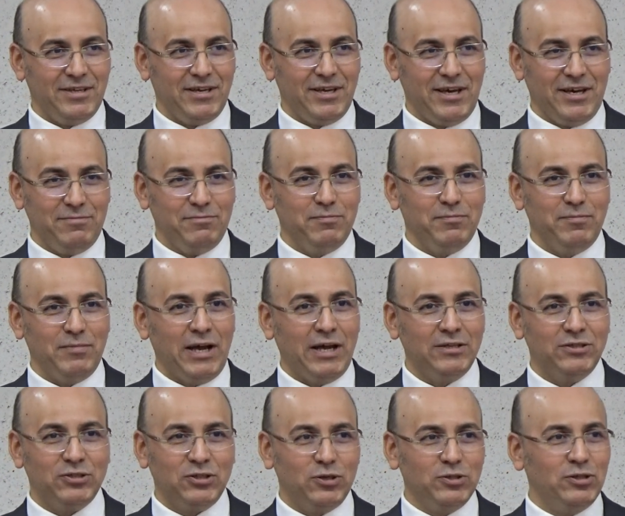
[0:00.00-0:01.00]
And I
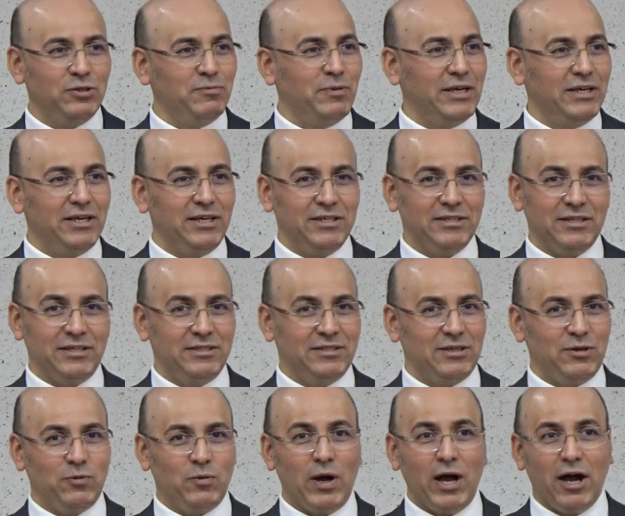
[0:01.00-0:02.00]
saw to my kids, I
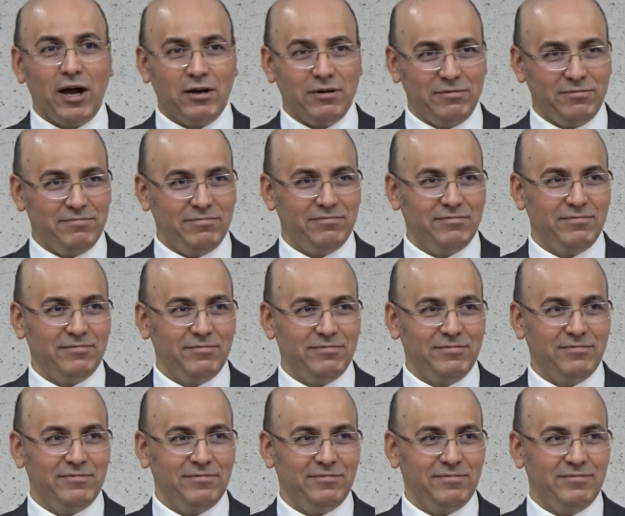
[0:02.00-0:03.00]
said, wow,
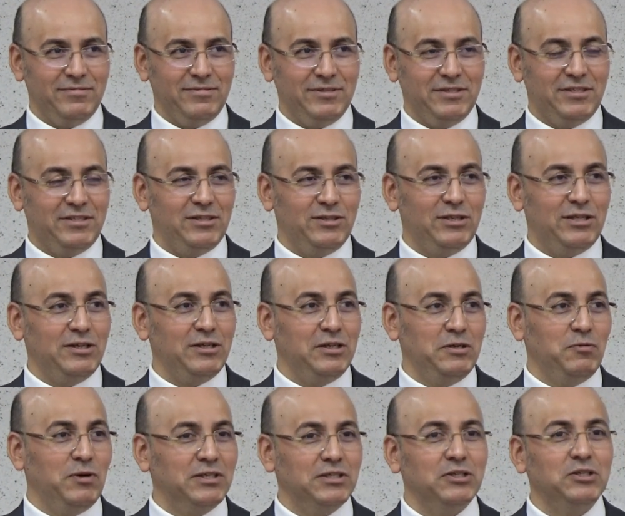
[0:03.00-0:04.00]
it
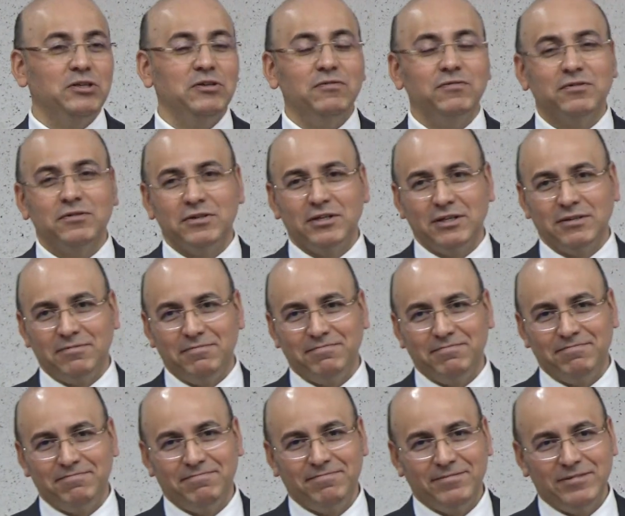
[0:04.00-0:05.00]
was new for them.
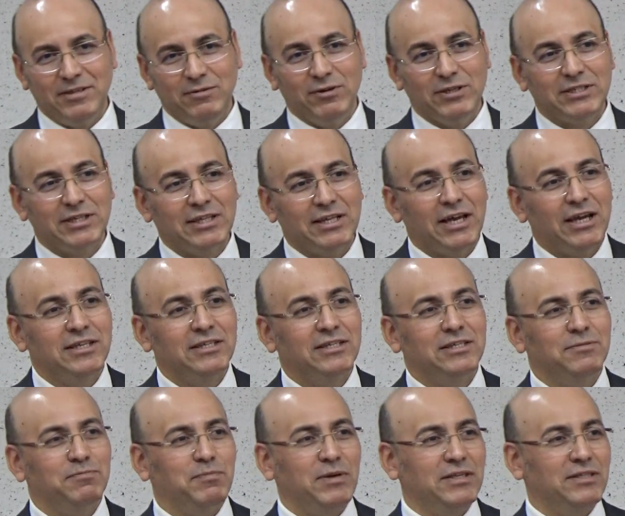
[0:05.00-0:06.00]
It was an
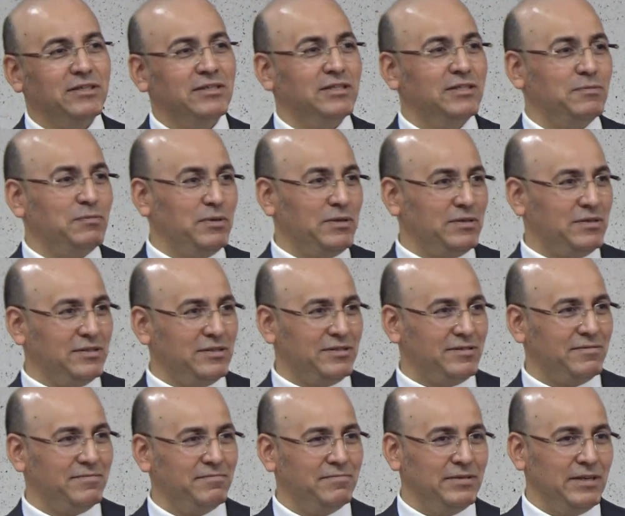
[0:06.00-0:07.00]
unexpected experience.
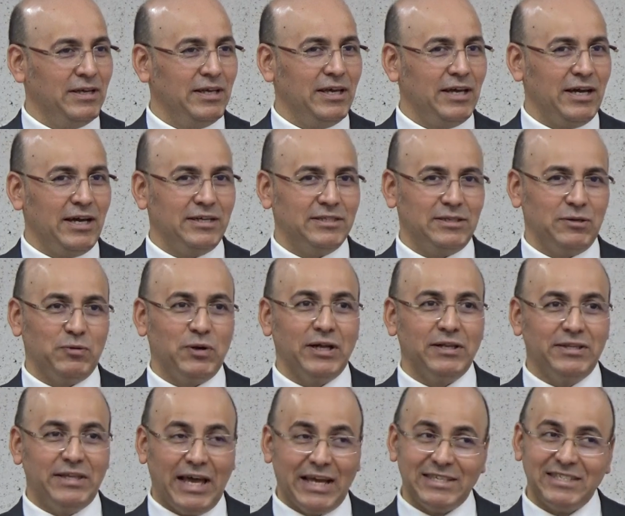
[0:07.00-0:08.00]
And I said,
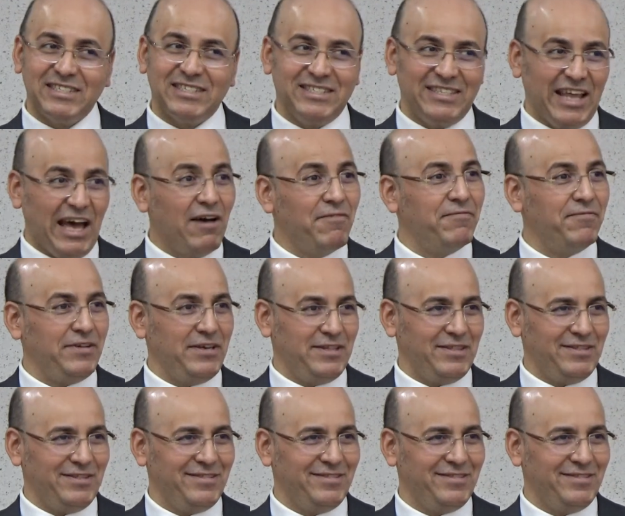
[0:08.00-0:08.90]
well, that's nothing.